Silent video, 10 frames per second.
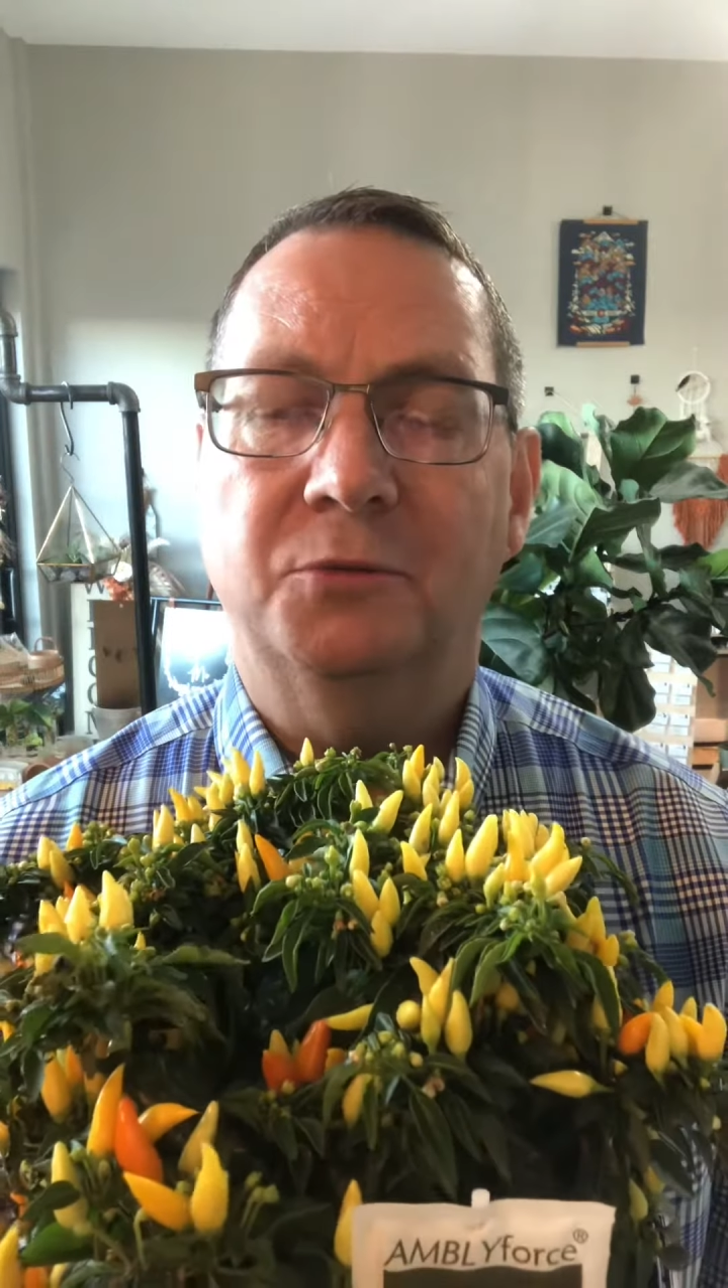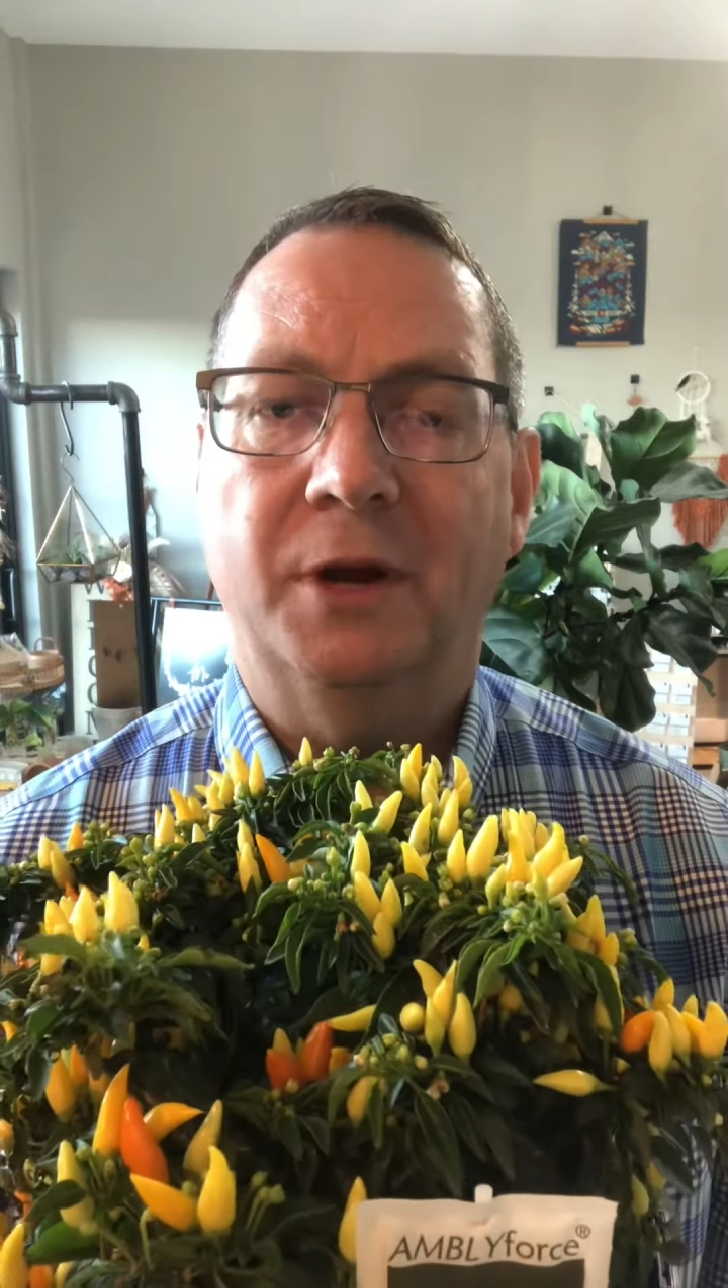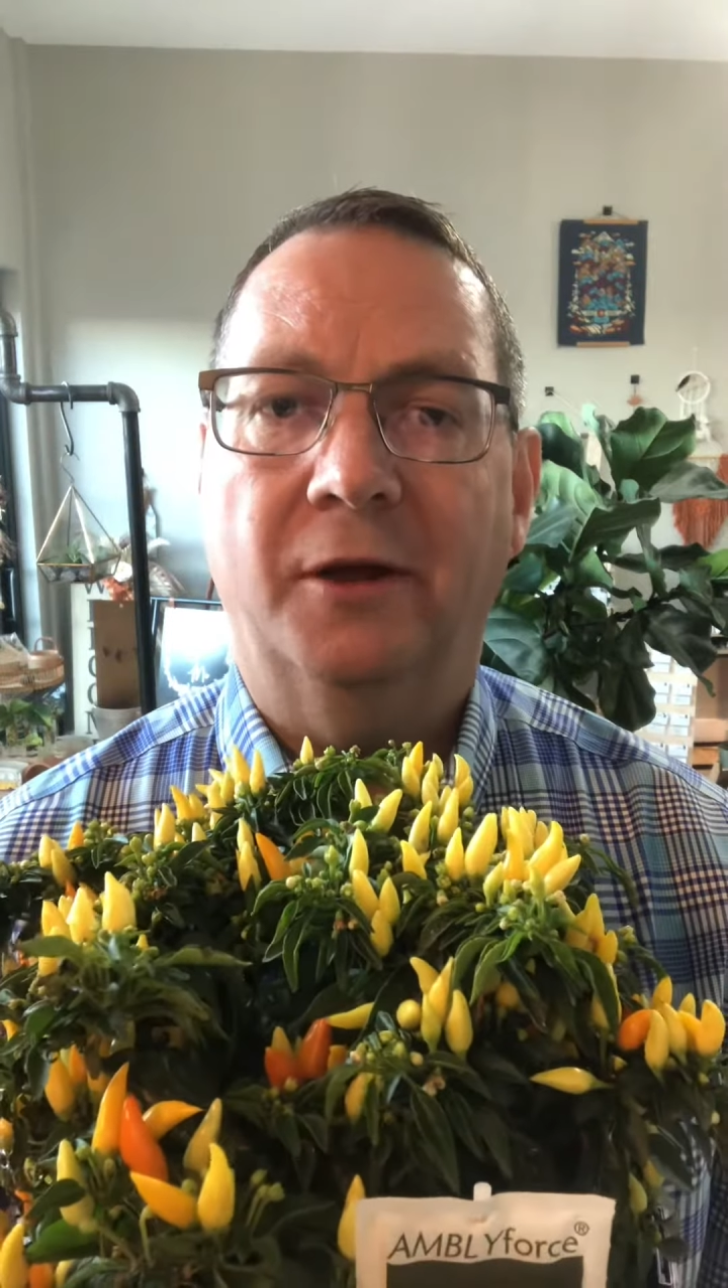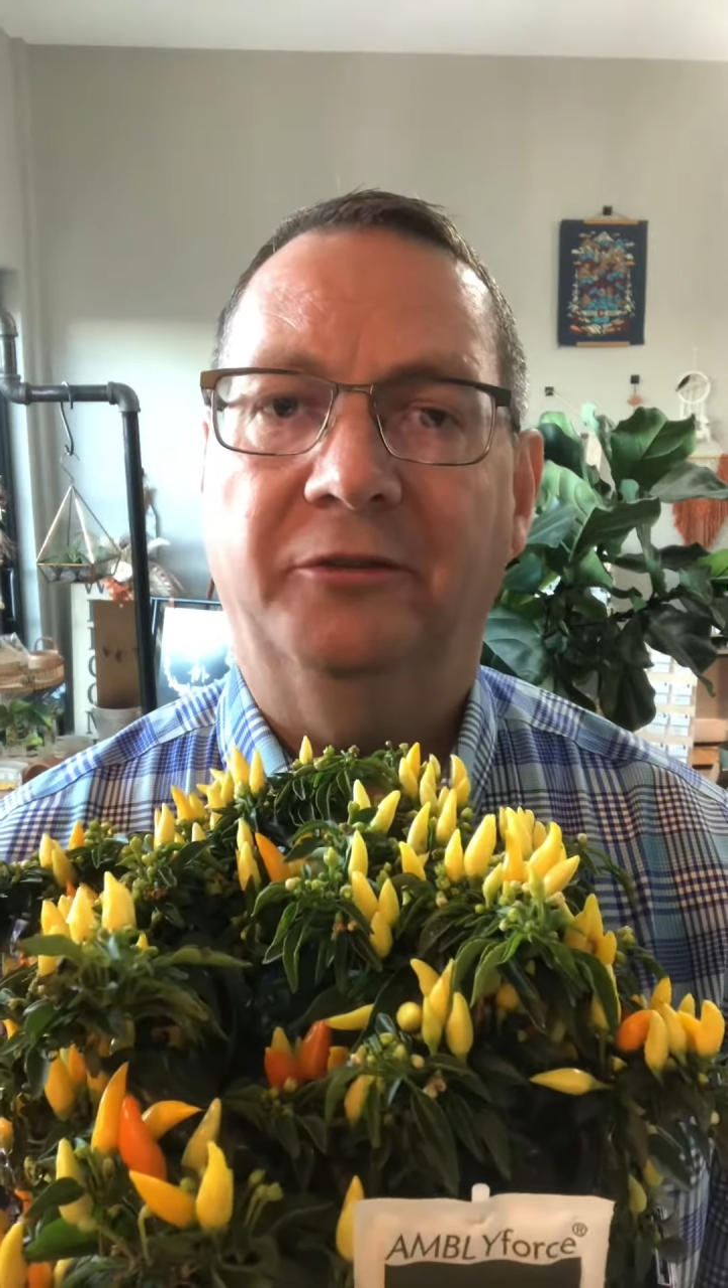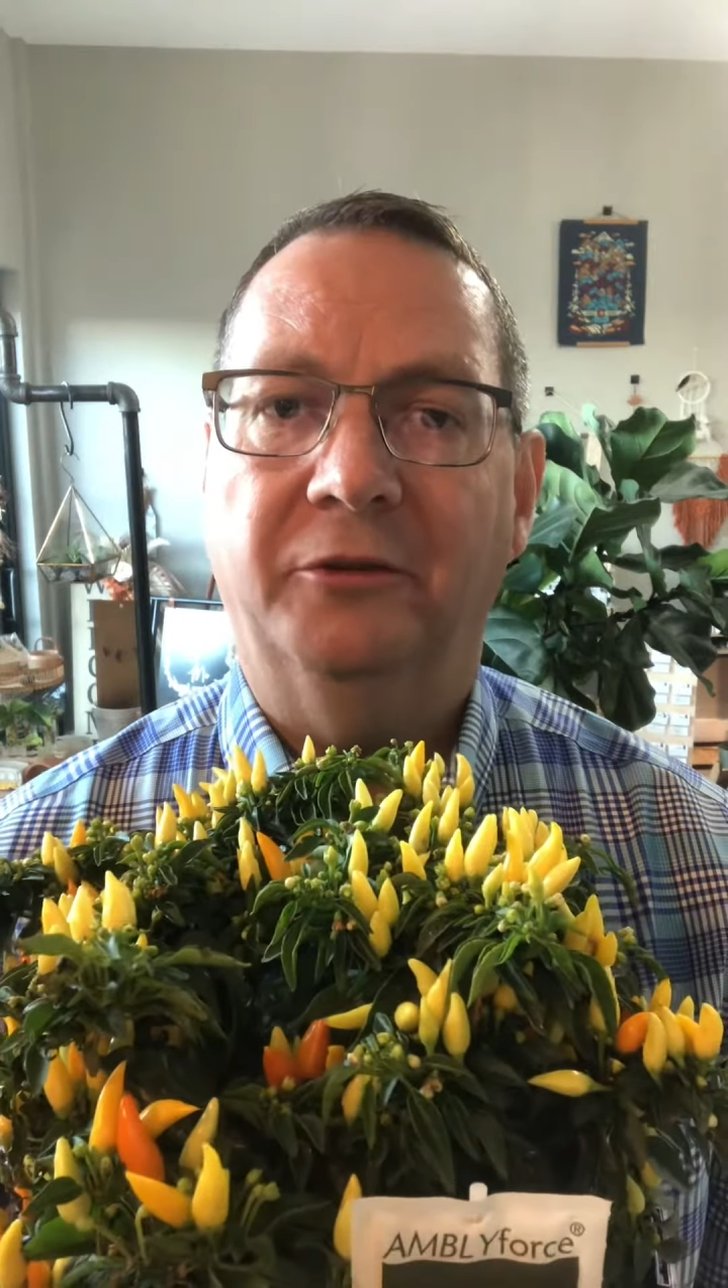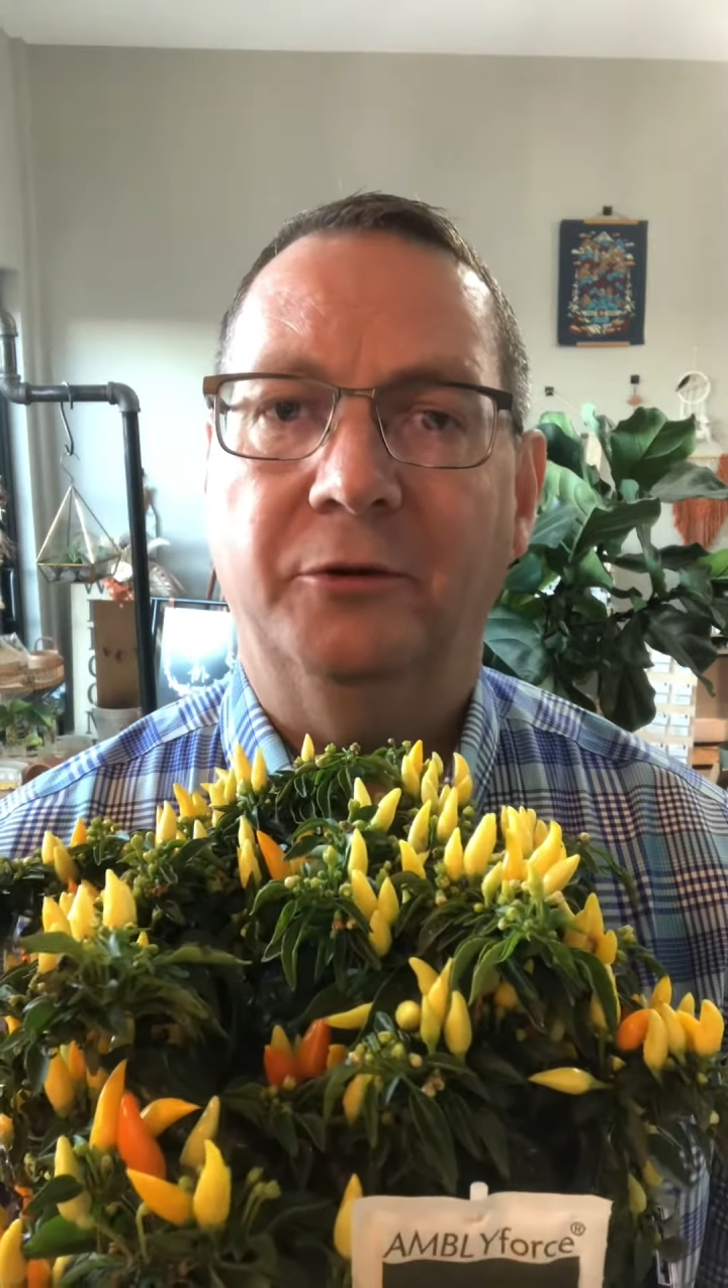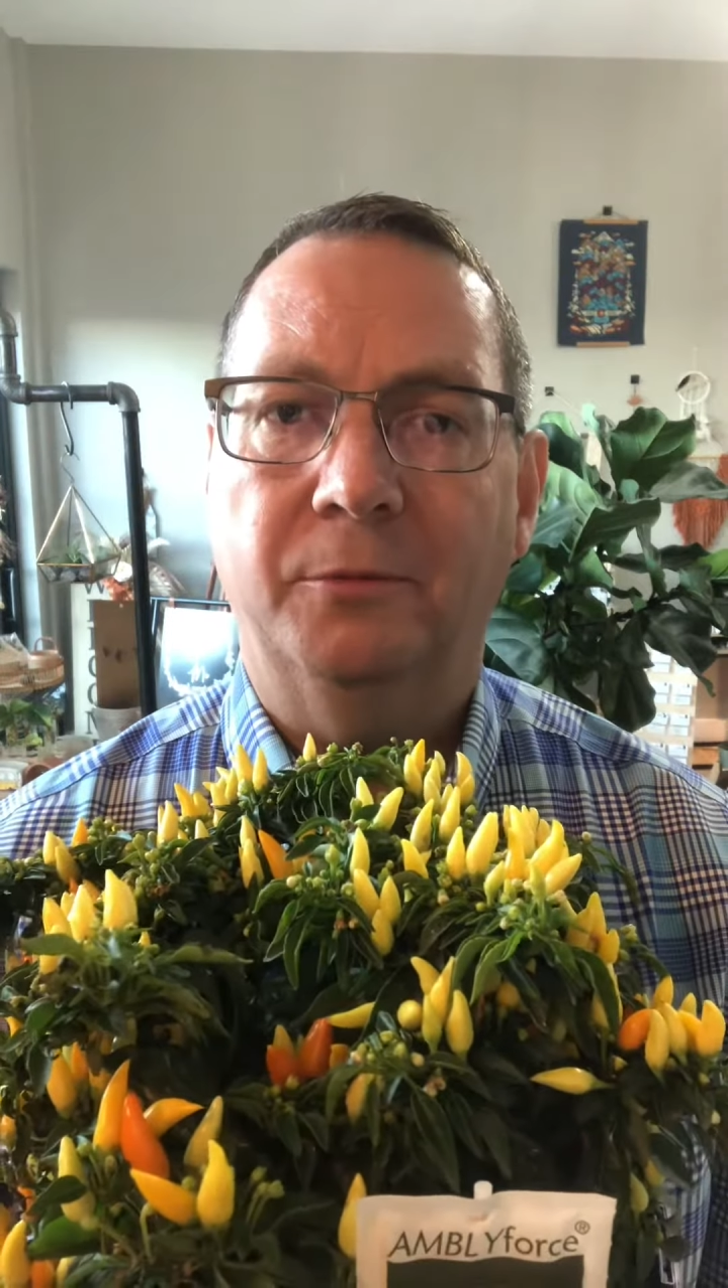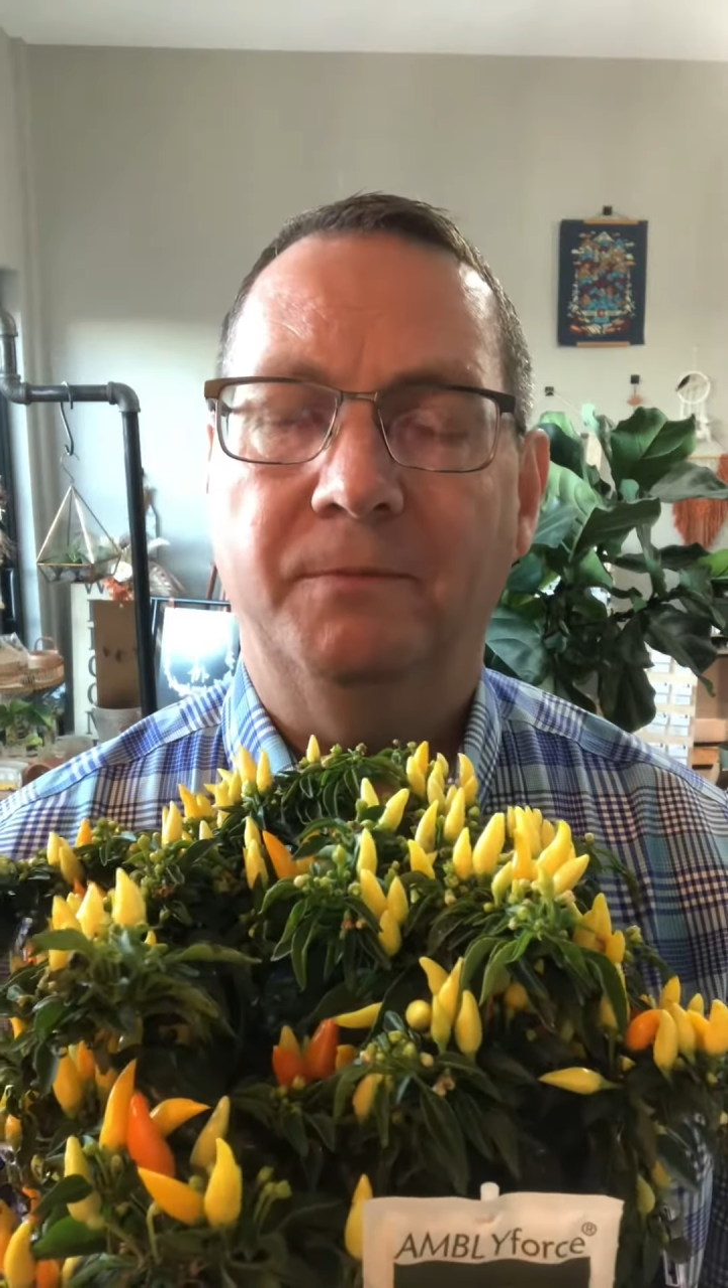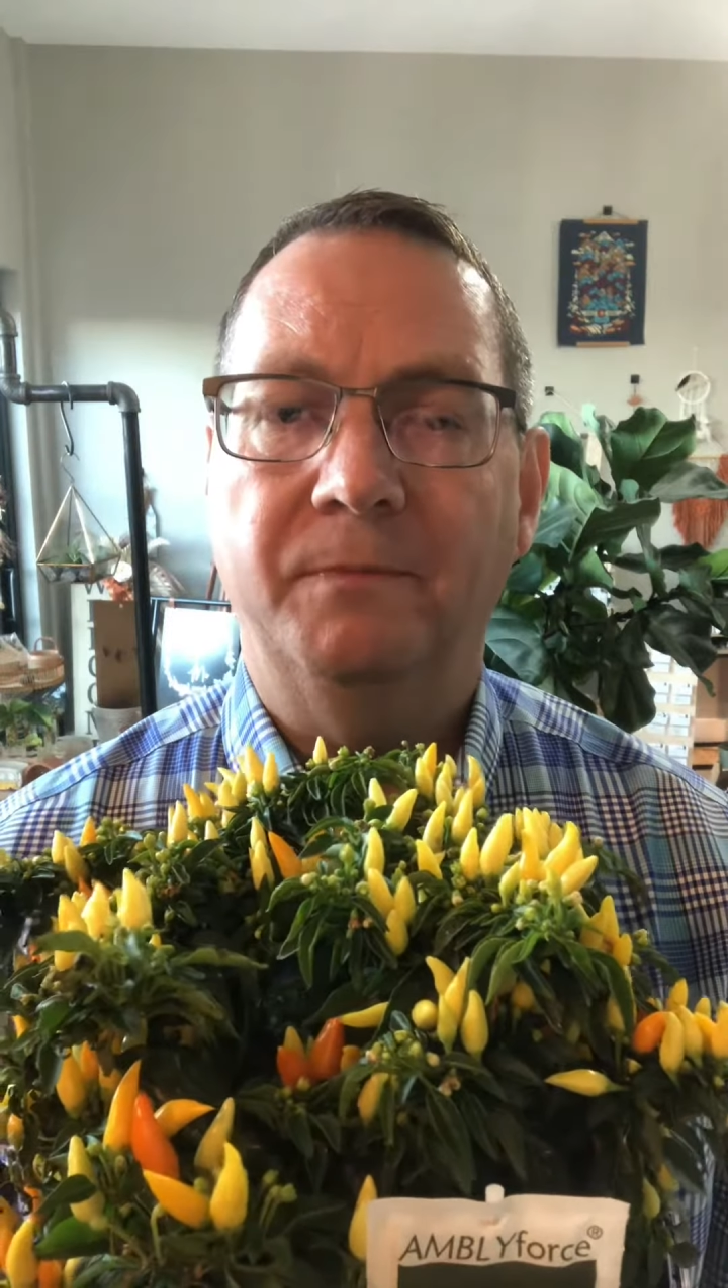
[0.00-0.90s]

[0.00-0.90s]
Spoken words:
We also